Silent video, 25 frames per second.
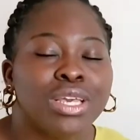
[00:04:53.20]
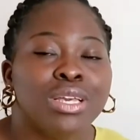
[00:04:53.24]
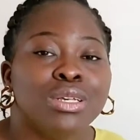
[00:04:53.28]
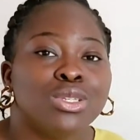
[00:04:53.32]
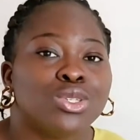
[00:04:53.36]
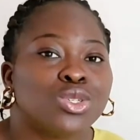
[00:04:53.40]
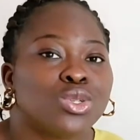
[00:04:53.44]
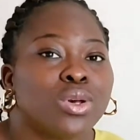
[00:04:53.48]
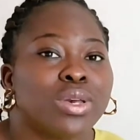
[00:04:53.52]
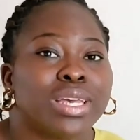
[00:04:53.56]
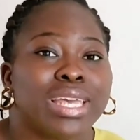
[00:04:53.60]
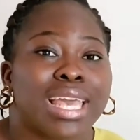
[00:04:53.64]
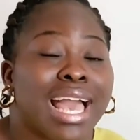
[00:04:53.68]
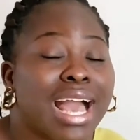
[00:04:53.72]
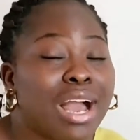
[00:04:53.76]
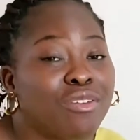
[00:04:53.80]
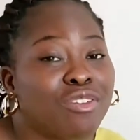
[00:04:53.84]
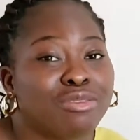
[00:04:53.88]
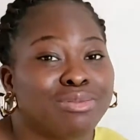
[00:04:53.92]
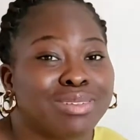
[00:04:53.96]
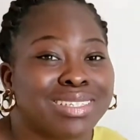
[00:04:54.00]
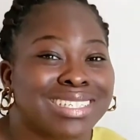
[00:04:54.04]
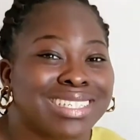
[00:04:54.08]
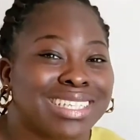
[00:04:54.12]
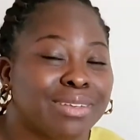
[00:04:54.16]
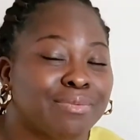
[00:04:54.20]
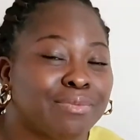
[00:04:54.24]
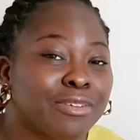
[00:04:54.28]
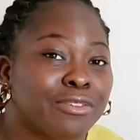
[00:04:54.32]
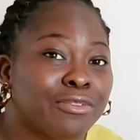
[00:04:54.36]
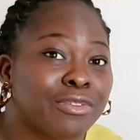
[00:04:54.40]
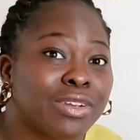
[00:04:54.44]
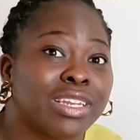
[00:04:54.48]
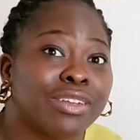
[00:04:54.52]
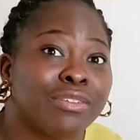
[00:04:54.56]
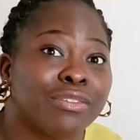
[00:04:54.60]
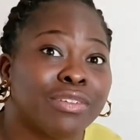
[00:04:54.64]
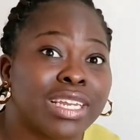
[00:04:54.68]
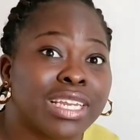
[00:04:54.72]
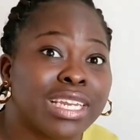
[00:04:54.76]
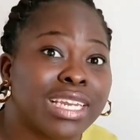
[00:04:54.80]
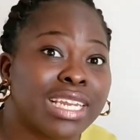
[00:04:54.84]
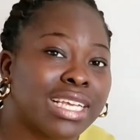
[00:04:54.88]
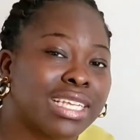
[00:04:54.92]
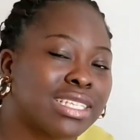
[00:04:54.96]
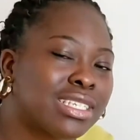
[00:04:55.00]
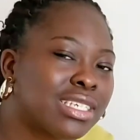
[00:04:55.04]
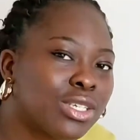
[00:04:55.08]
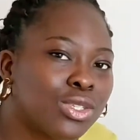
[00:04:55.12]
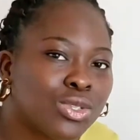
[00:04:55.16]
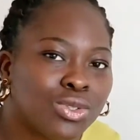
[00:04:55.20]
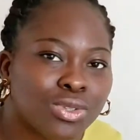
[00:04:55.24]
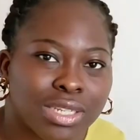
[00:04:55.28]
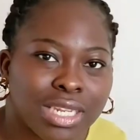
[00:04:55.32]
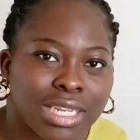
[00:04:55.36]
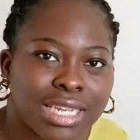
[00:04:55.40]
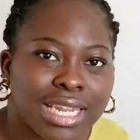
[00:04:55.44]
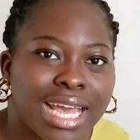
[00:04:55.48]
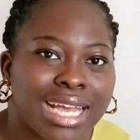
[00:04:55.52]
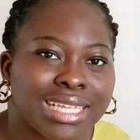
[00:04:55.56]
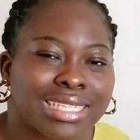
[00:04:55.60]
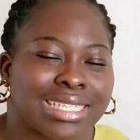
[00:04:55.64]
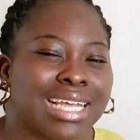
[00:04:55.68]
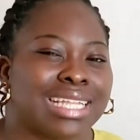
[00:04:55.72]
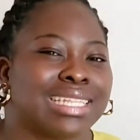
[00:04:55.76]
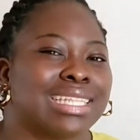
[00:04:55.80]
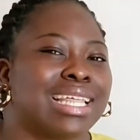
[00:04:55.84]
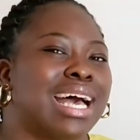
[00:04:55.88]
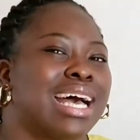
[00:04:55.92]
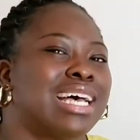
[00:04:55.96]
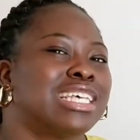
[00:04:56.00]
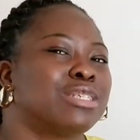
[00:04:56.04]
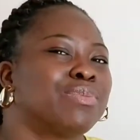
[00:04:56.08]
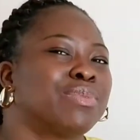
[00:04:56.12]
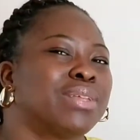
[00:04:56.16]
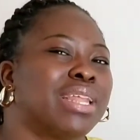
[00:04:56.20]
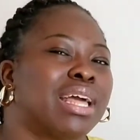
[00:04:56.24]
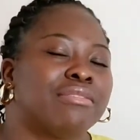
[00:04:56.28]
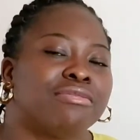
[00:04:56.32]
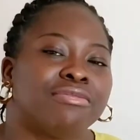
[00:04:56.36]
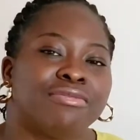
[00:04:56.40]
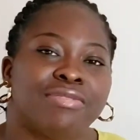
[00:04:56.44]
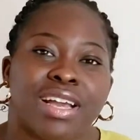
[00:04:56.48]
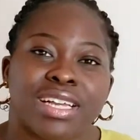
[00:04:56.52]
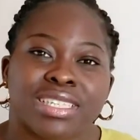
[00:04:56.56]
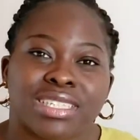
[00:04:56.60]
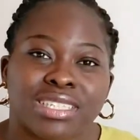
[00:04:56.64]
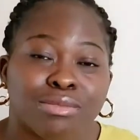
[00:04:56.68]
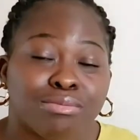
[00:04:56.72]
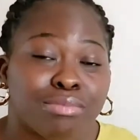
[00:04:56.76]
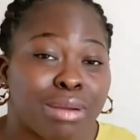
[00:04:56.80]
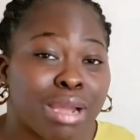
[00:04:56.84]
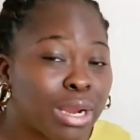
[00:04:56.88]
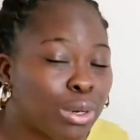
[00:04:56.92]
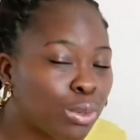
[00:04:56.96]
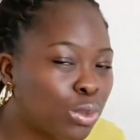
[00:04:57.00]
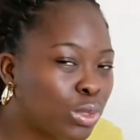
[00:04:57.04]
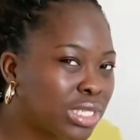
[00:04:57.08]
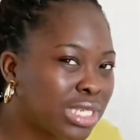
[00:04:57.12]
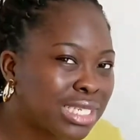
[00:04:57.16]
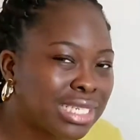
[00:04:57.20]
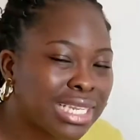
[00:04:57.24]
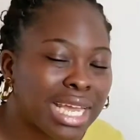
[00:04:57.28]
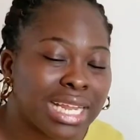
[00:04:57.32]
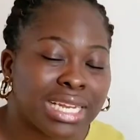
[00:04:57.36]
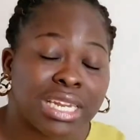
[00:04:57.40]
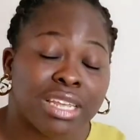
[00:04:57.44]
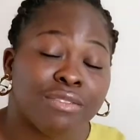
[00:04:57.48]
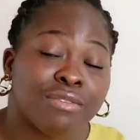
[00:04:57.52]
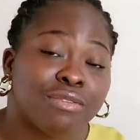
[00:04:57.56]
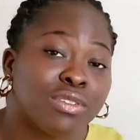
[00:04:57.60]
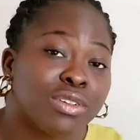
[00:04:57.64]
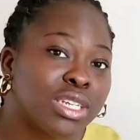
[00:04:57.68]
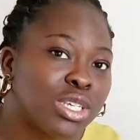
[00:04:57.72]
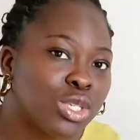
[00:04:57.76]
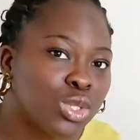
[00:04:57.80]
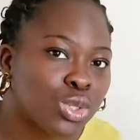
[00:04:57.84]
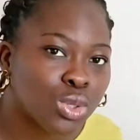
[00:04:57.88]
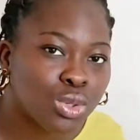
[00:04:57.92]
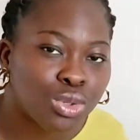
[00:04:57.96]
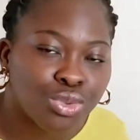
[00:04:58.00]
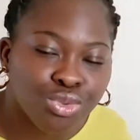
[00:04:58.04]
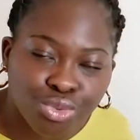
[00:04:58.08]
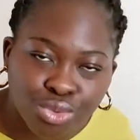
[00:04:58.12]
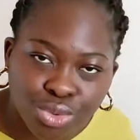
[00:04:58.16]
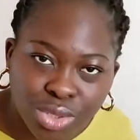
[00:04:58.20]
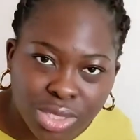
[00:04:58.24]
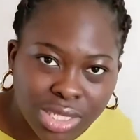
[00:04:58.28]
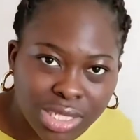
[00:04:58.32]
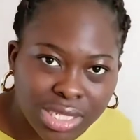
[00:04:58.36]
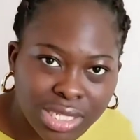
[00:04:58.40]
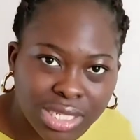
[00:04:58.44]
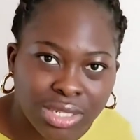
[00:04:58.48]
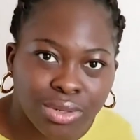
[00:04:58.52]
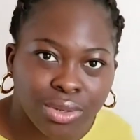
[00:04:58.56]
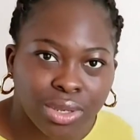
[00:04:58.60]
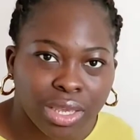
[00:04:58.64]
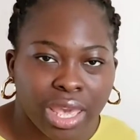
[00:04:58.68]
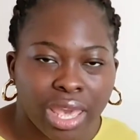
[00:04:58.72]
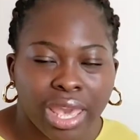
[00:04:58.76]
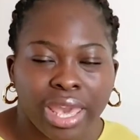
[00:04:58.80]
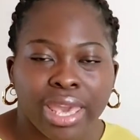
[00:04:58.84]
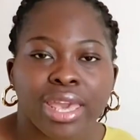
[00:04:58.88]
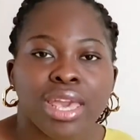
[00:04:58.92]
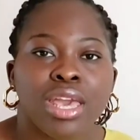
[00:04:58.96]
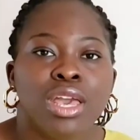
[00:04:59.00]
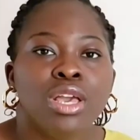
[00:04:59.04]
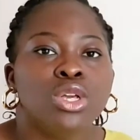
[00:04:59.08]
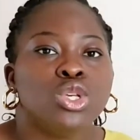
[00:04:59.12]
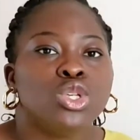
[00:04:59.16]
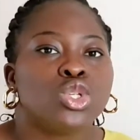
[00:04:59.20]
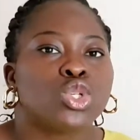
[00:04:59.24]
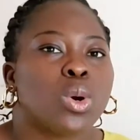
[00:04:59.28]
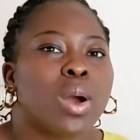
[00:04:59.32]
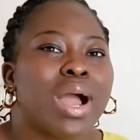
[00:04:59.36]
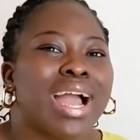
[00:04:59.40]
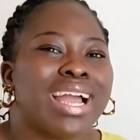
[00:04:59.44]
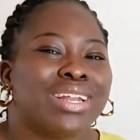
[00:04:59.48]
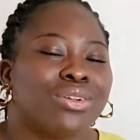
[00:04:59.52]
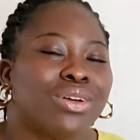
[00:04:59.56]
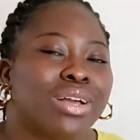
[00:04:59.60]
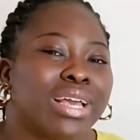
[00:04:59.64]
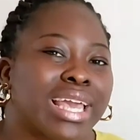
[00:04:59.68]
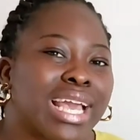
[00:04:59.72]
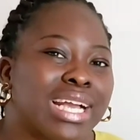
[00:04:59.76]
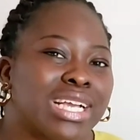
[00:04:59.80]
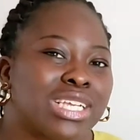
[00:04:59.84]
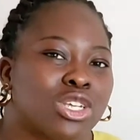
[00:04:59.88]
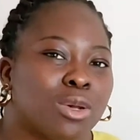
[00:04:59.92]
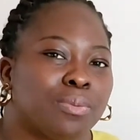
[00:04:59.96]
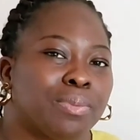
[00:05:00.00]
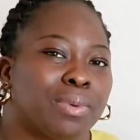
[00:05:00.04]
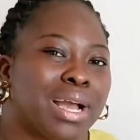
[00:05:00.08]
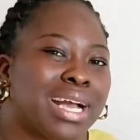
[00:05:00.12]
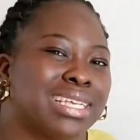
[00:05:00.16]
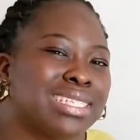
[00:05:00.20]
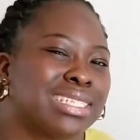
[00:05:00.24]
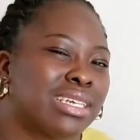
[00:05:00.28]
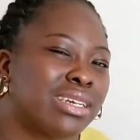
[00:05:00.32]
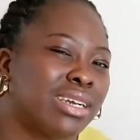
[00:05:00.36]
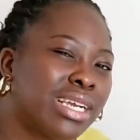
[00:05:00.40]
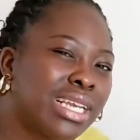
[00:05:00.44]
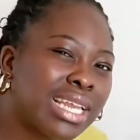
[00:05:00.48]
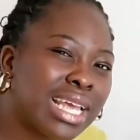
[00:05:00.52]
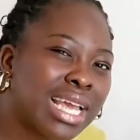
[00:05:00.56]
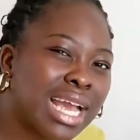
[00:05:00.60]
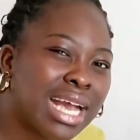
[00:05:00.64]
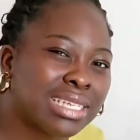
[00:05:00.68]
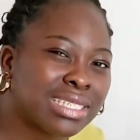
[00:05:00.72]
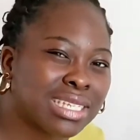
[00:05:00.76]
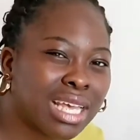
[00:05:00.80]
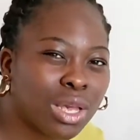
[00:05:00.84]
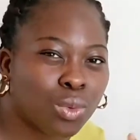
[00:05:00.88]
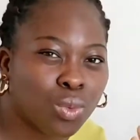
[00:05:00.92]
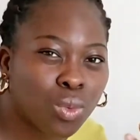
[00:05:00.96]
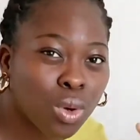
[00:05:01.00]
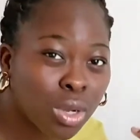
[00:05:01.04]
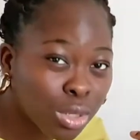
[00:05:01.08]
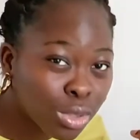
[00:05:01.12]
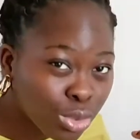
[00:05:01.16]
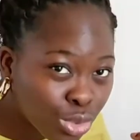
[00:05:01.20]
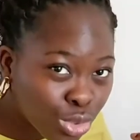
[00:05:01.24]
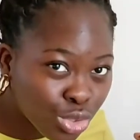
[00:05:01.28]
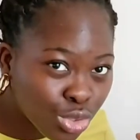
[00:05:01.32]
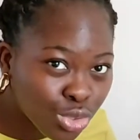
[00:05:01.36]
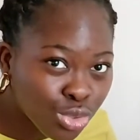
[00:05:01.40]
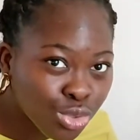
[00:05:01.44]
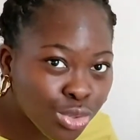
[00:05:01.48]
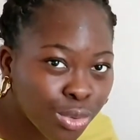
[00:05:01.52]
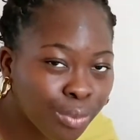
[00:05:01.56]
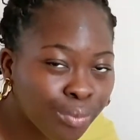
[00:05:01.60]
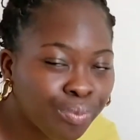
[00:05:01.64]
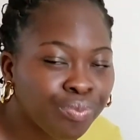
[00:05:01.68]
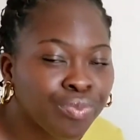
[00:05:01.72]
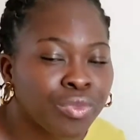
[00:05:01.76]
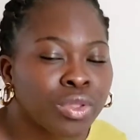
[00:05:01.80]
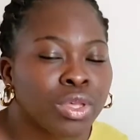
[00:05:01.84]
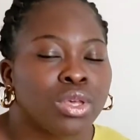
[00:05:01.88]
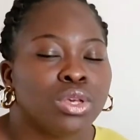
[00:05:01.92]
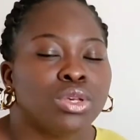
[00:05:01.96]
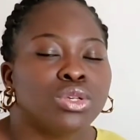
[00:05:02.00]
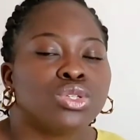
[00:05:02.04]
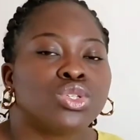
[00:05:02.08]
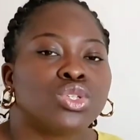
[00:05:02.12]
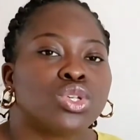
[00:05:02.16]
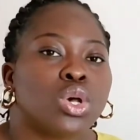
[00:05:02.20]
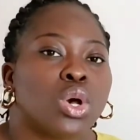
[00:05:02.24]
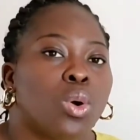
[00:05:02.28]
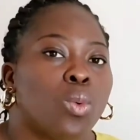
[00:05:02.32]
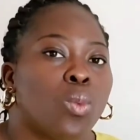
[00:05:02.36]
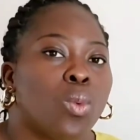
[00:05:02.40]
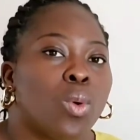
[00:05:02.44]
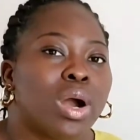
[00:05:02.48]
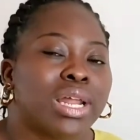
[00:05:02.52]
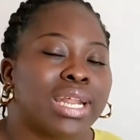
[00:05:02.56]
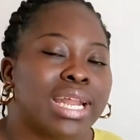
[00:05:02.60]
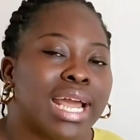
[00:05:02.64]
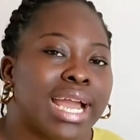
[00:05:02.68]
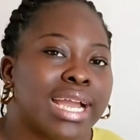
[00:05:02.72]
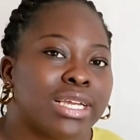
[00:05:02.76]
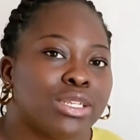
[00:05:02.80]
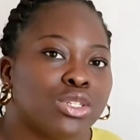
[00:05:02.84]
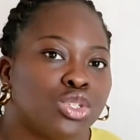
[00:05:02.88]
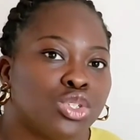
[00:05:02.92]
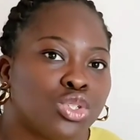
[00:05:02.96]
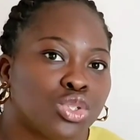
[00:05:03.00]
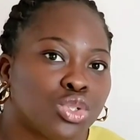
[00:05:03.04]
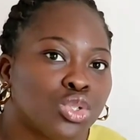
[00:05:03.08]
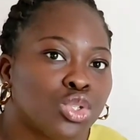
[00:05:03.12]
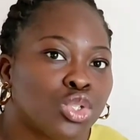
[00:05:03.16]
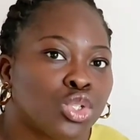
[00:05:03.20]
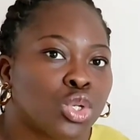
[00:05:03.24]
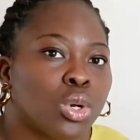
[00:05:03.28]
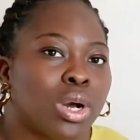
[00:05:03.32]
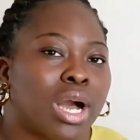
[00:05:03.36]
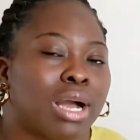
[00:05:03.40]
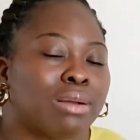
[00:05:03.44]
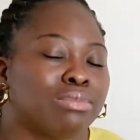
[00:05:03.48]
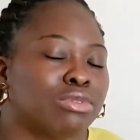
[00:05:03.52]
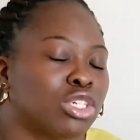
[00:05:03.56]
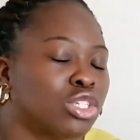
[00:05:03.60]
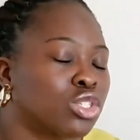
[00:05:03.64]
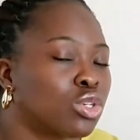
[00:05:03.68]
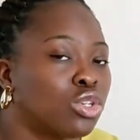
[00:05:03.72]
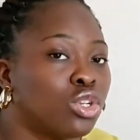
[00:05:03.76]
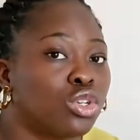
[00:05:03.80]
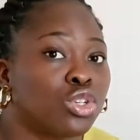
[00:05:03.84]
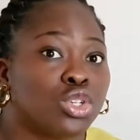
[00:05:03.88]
So yeah, we've been sleeping really late into the night, and that has been affecting my routine and even his own routine. Okay, so I don't get up as early as I want to. So what I do, so I'm just going